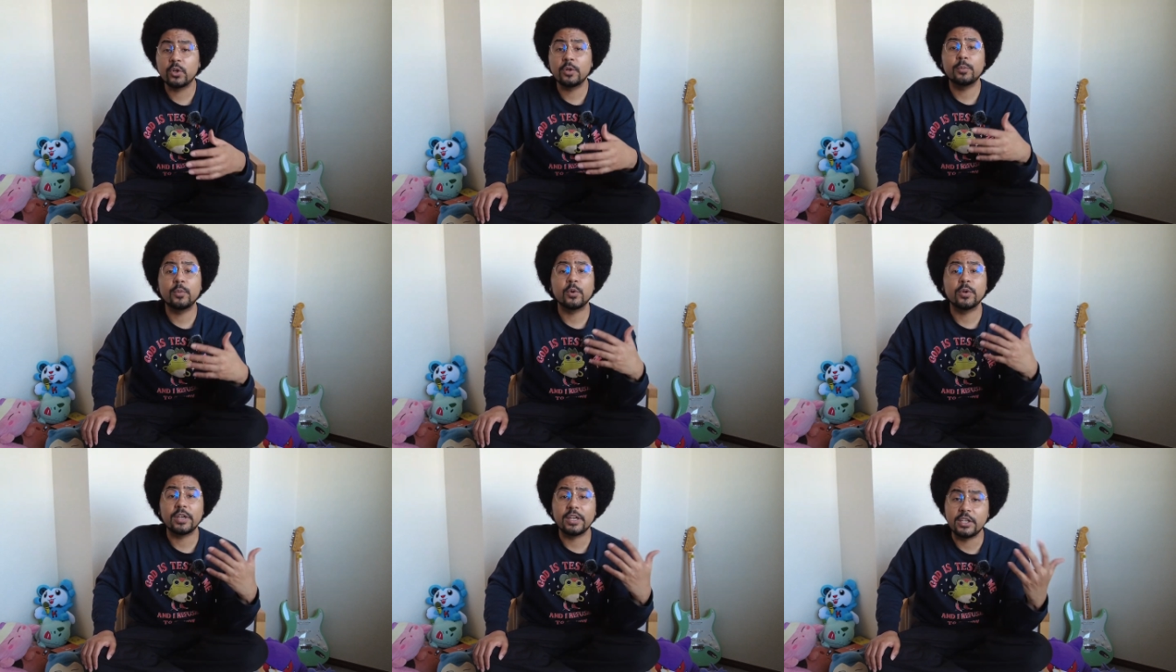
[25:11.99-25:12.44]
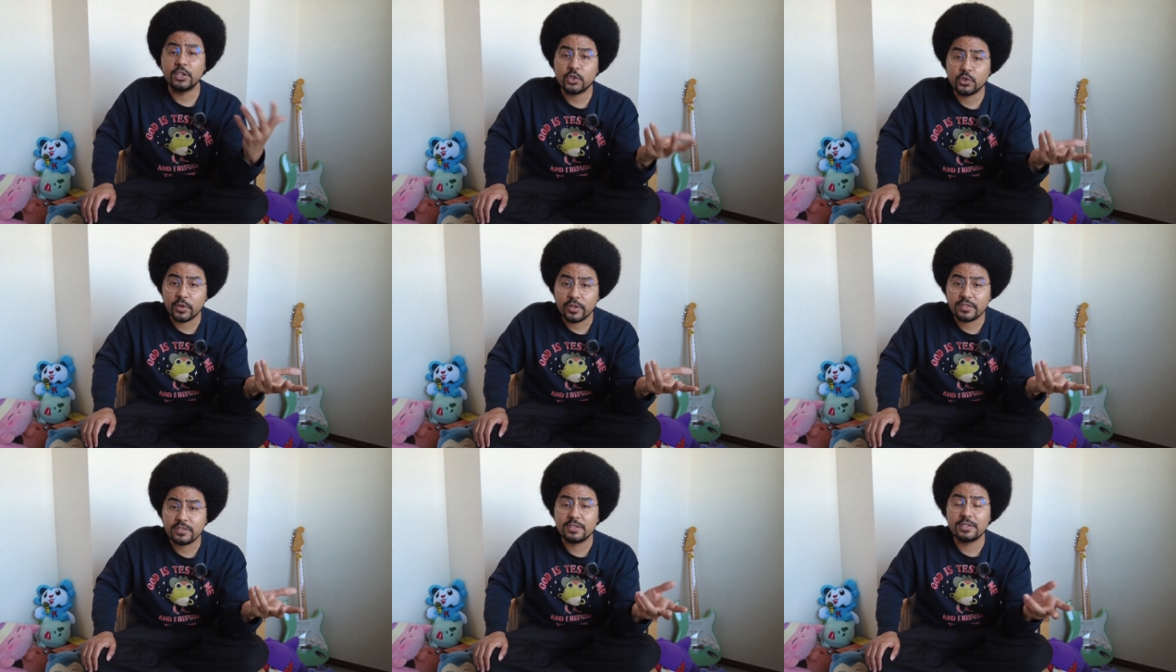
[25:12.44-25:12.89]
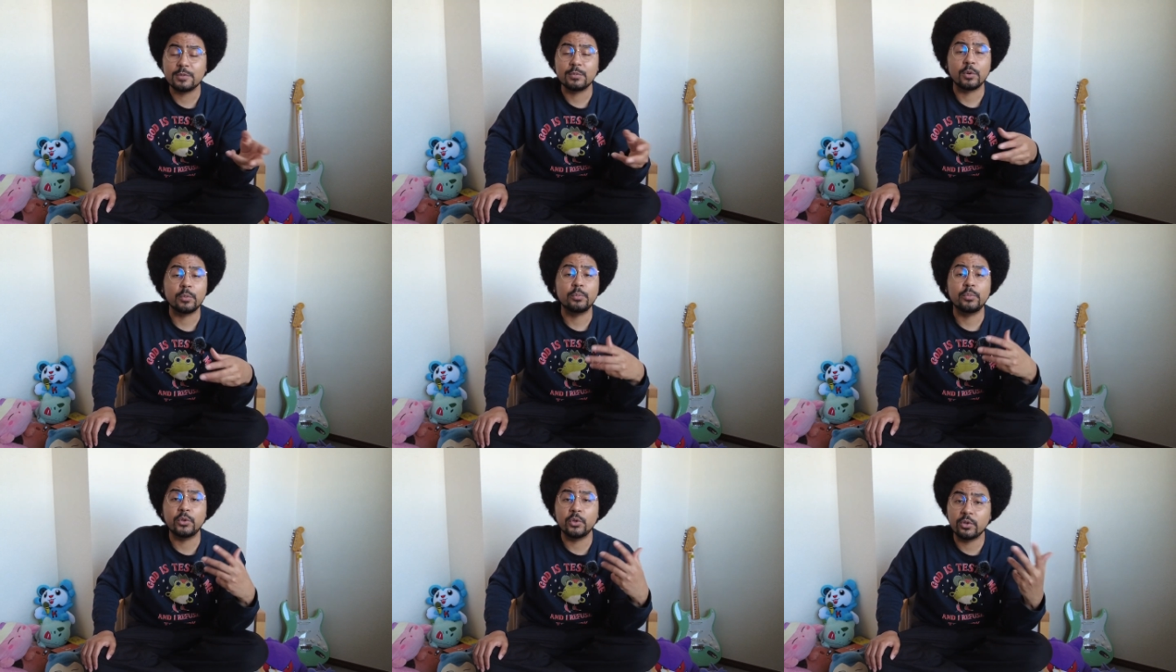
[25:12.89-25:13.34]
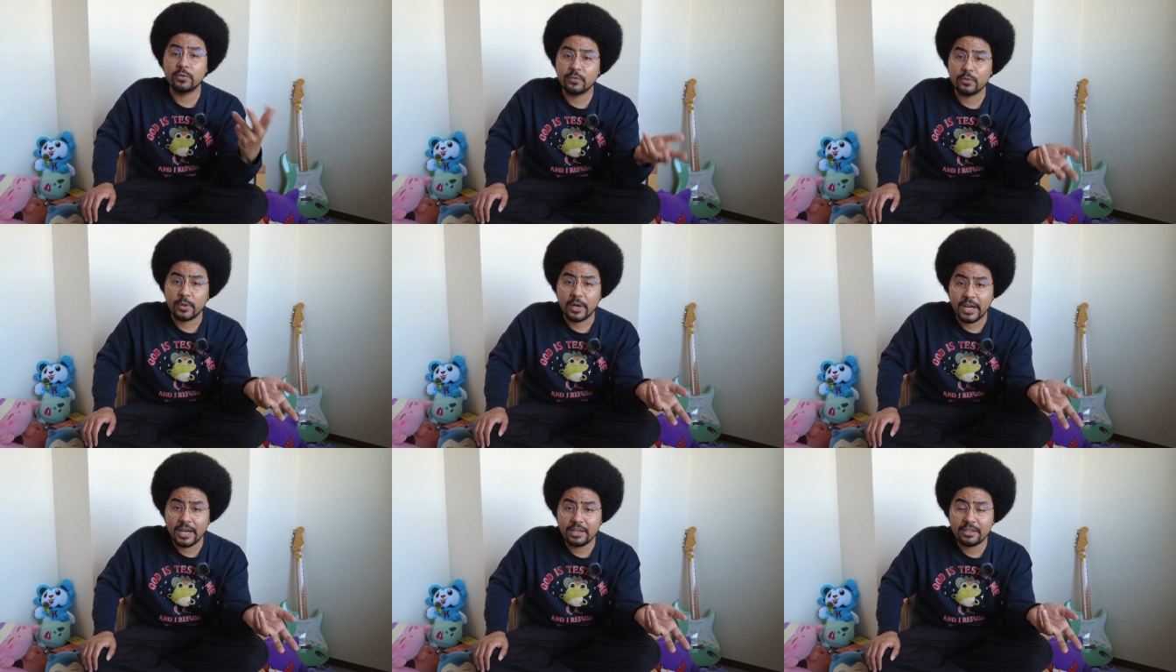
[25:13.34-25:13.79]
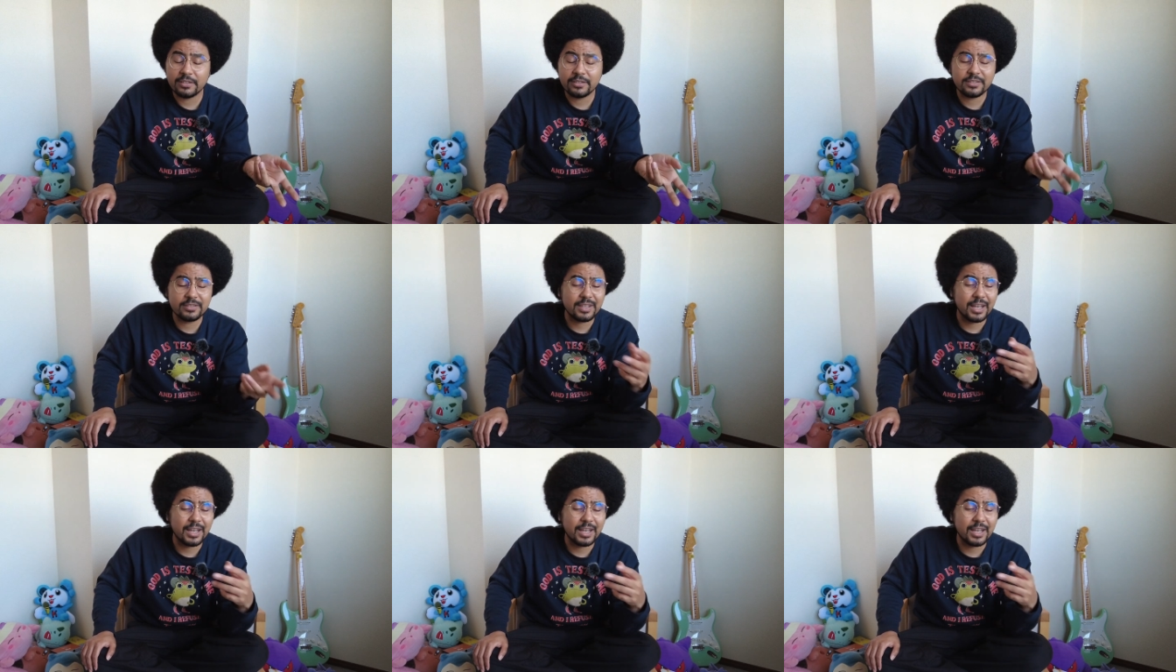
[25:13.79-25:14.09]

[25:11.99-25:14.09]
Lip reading: more interesting, more beautiful islands,